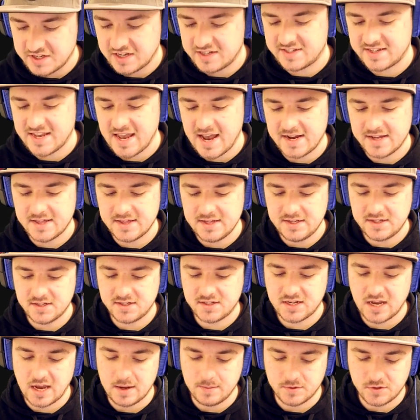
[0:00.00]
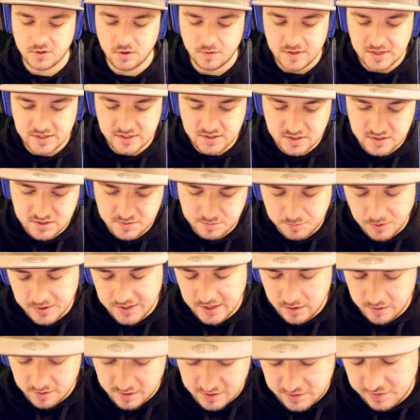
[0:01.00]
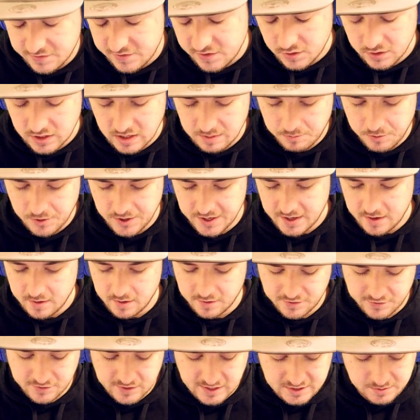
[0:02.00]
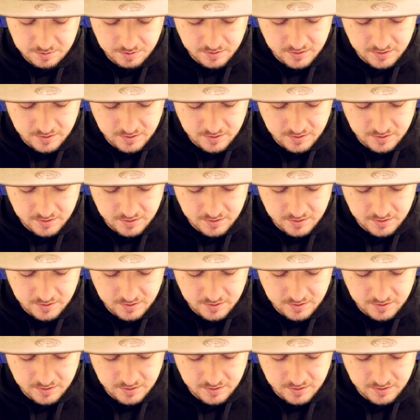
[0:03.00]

exactly the same. So this is pretty, this is looking pretty good. So let's